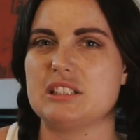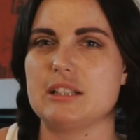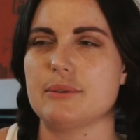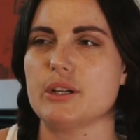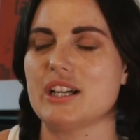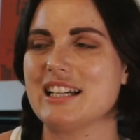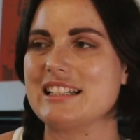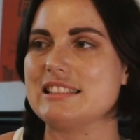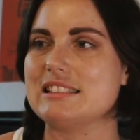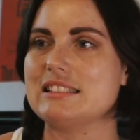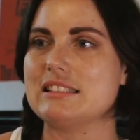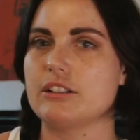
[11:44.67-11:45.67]
never.
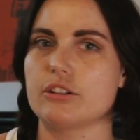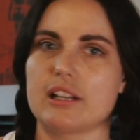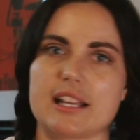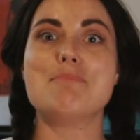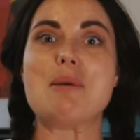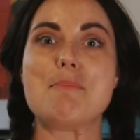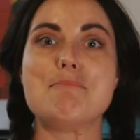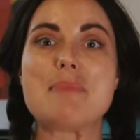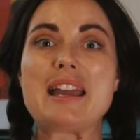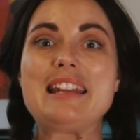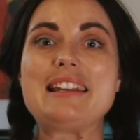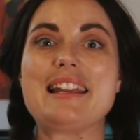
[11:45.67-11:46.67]
I don't like. But
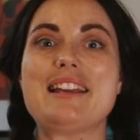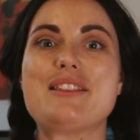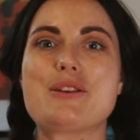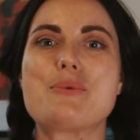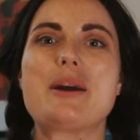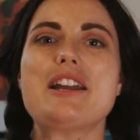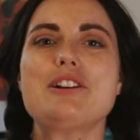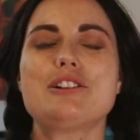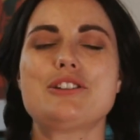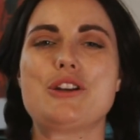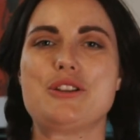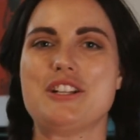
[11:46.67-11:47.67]
mainly the way
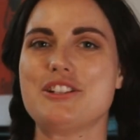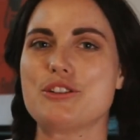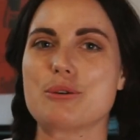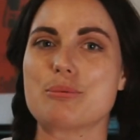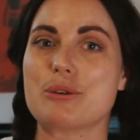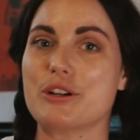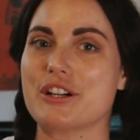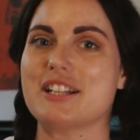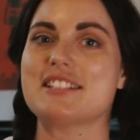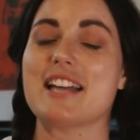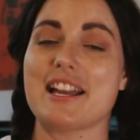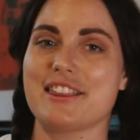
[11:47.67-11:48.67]
you'll notice your progress, I